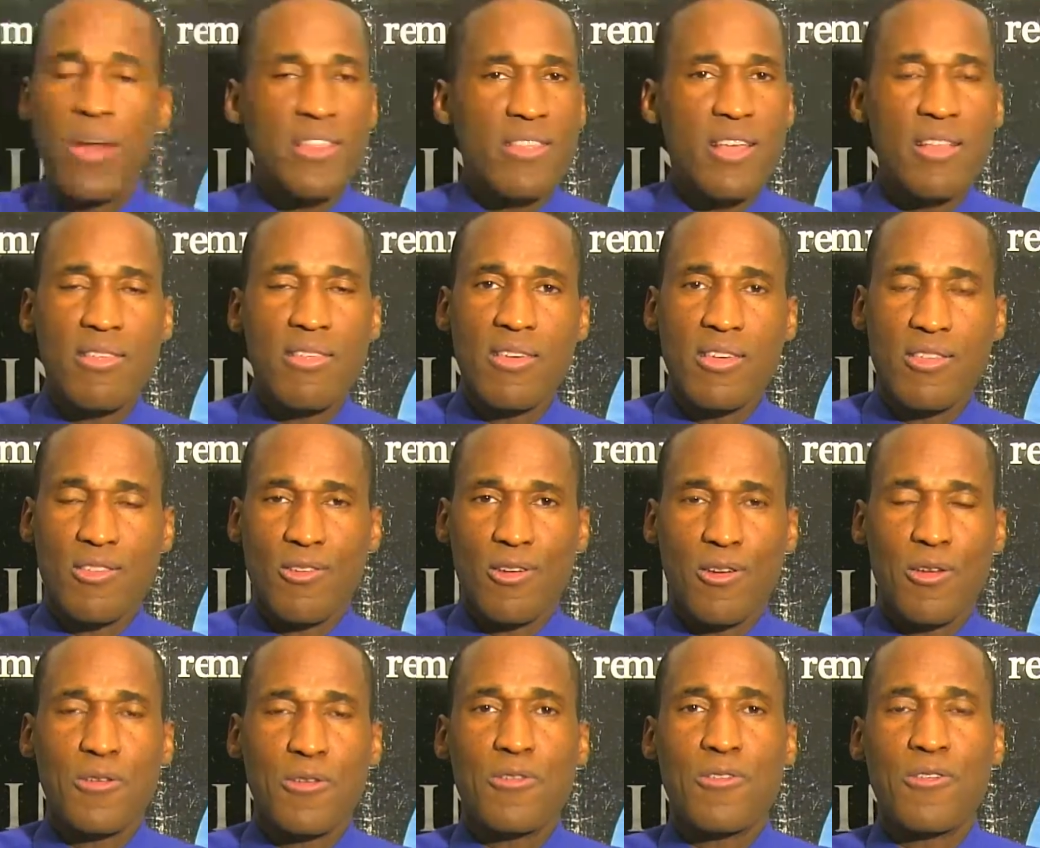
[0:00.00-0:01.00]
Brothers and
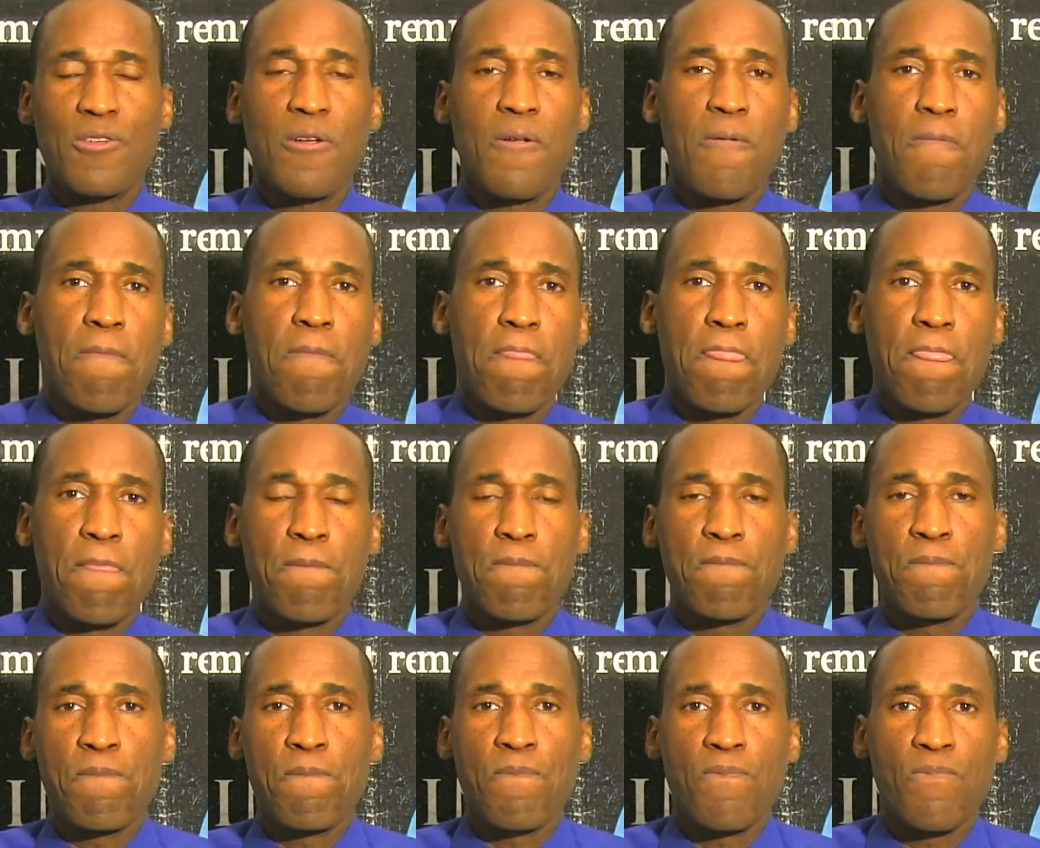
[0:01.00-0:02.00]
sisters,
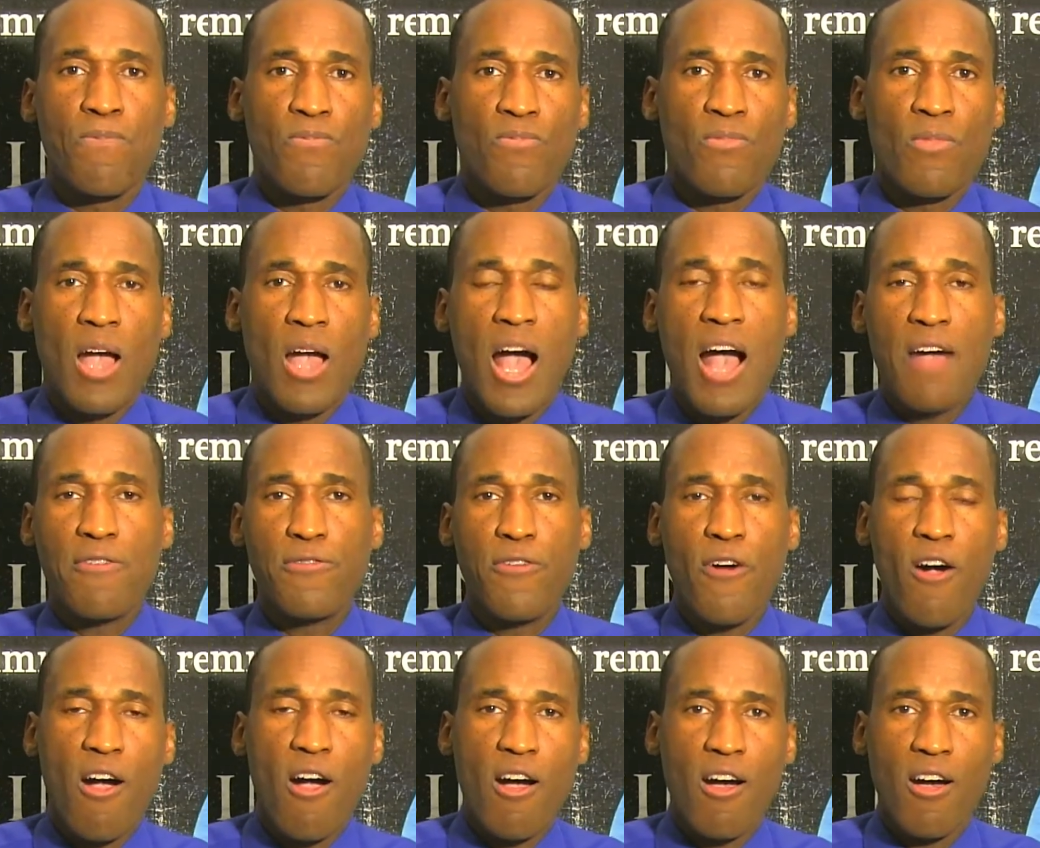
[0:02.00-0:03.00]
how
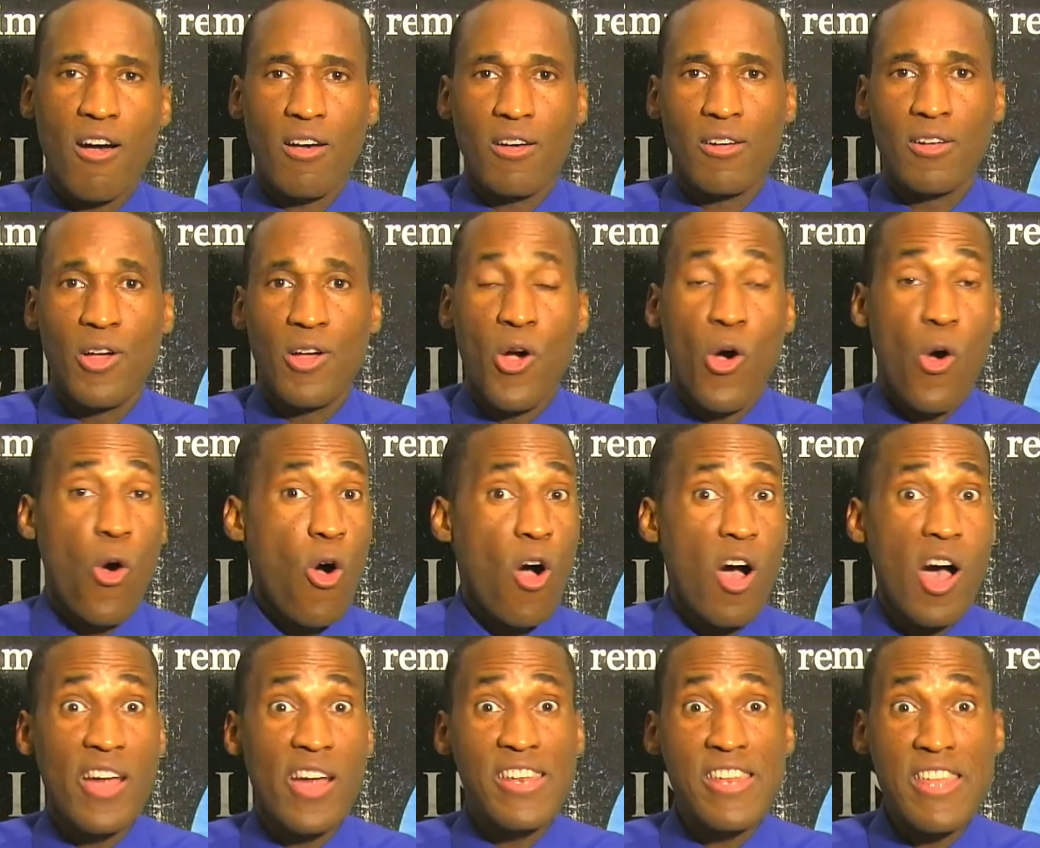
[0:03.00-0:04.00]
far
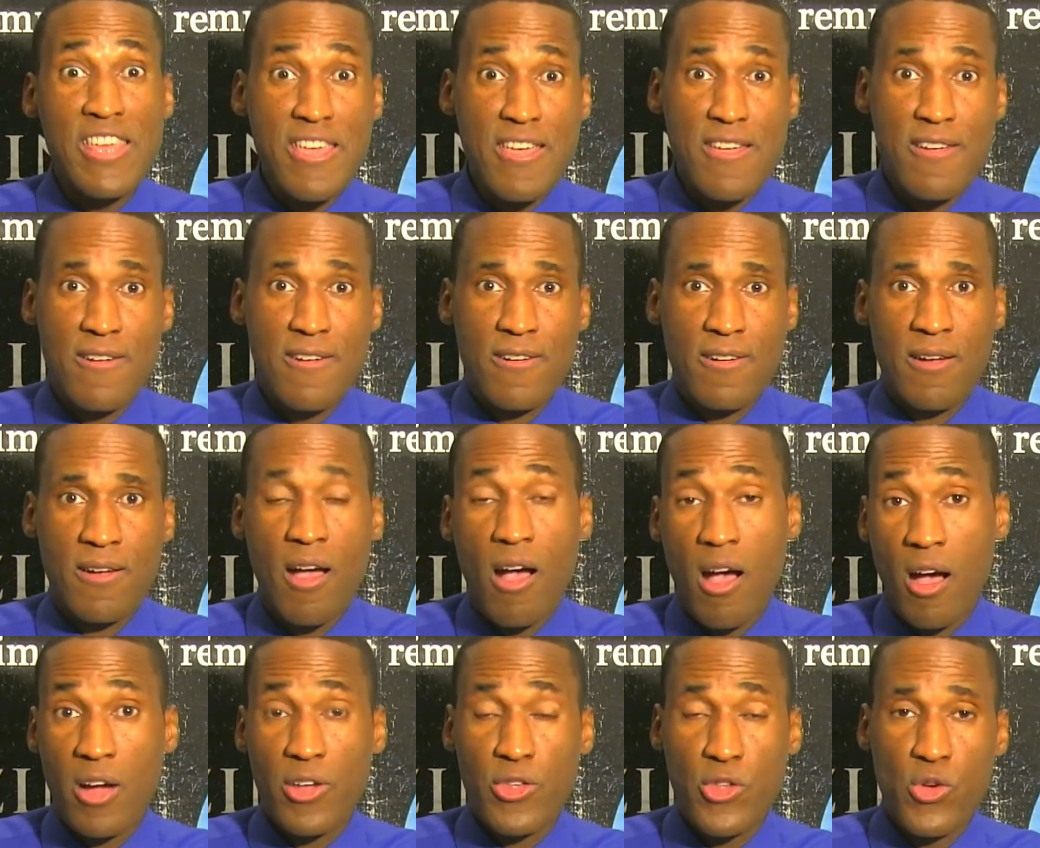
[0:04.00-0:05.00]
or how near
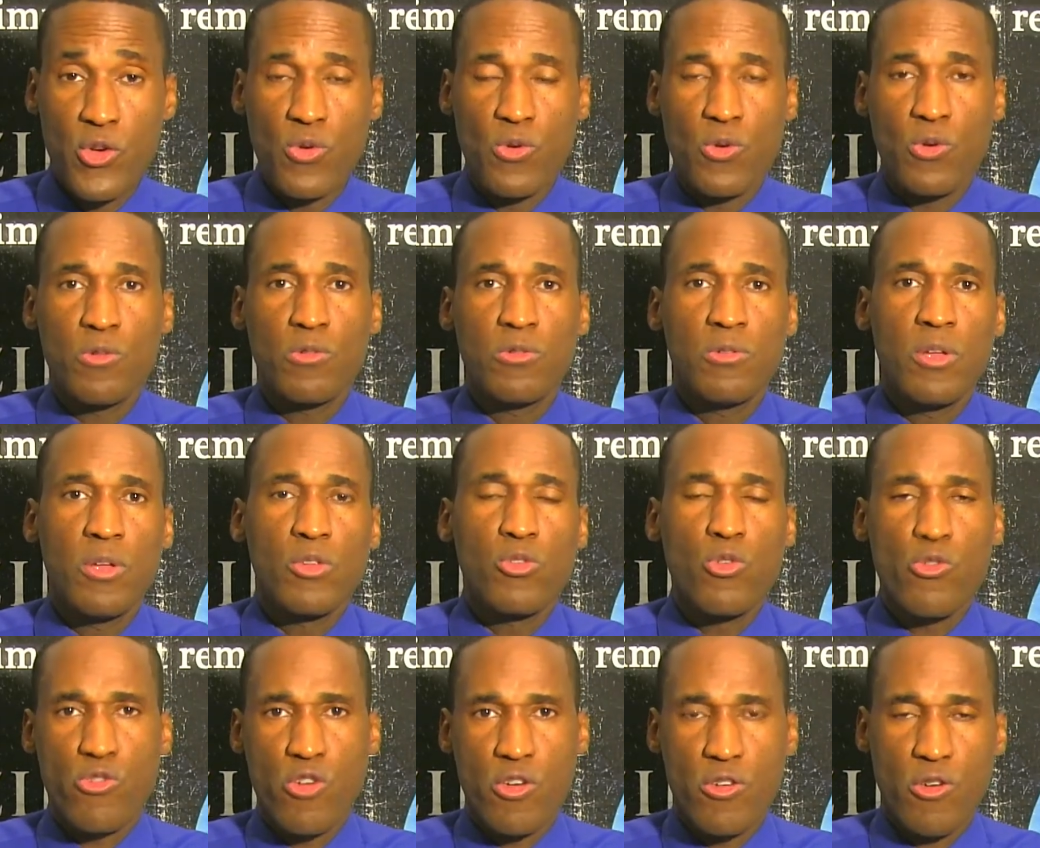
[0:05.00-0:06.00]
are you
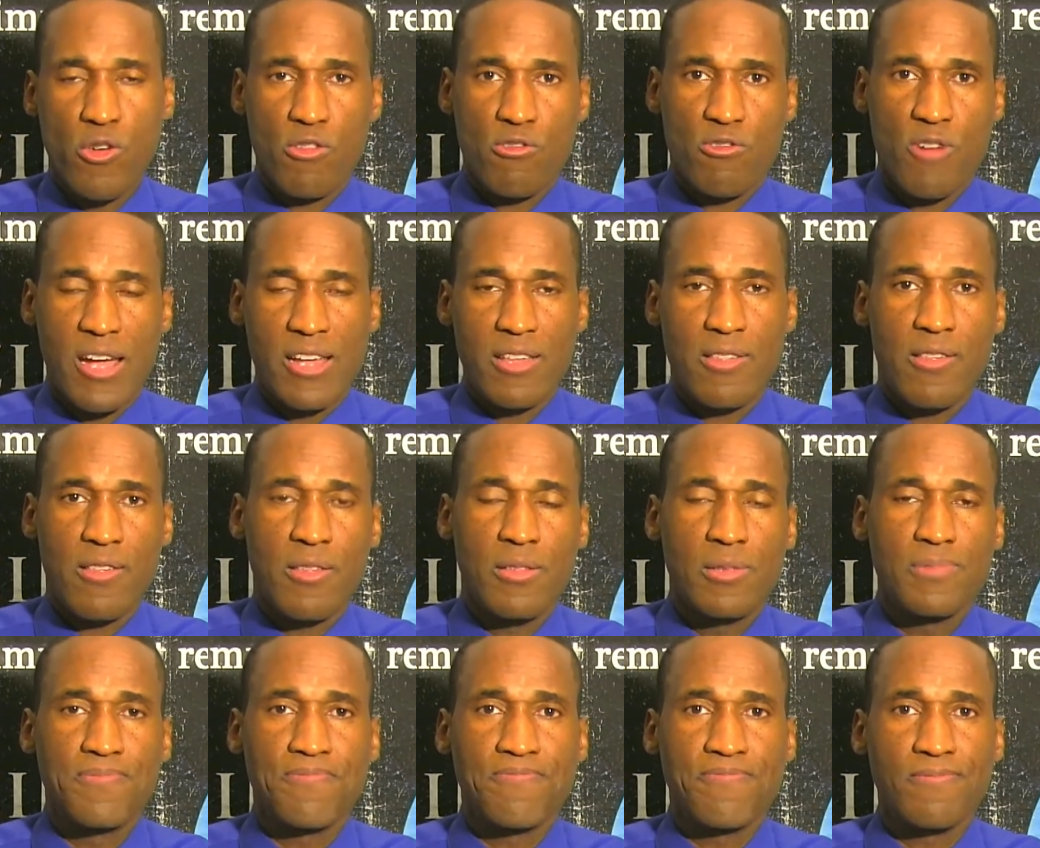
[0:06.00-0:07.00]
to Jesus Christ?